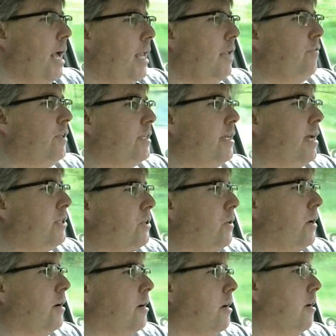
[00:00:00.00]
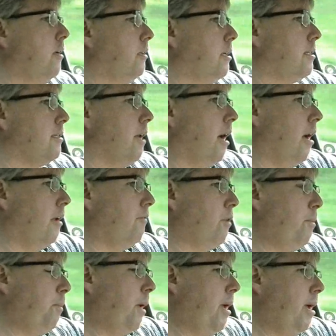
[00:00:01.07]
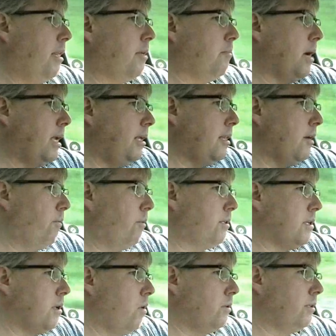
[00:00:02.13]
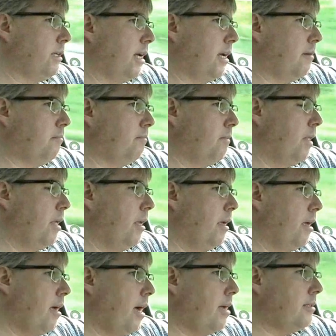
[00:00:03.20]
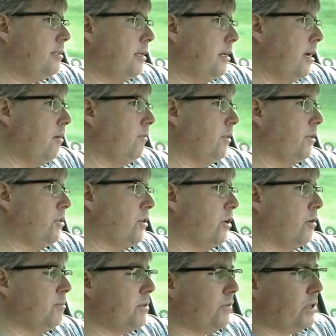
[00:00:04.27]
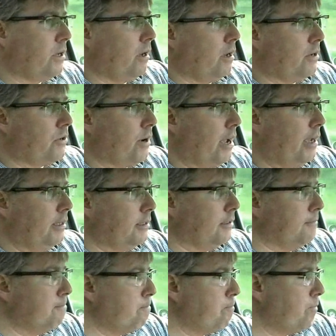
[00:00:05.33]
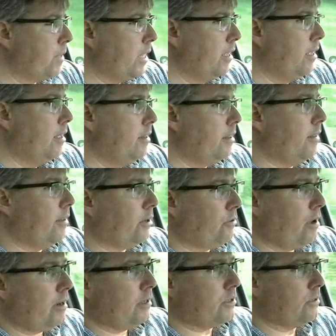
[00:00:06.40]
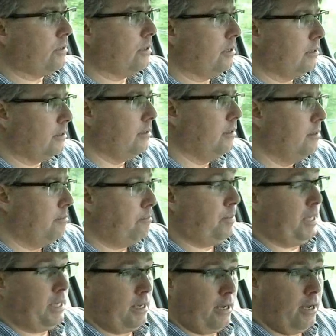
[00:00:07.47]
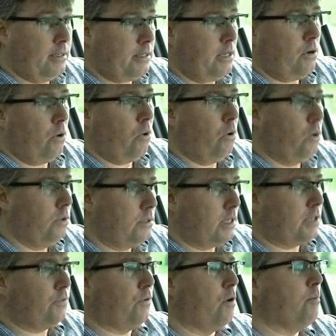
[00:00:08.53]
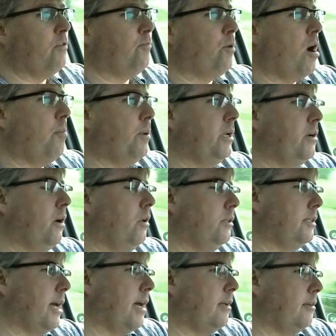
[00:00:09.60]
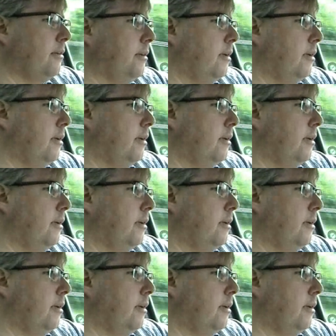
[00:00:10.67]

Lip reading: And if the debtor does not repay the money that was loaned to him, as set out in the terms of the contract, then the creditor, because he holds this form of property called debt,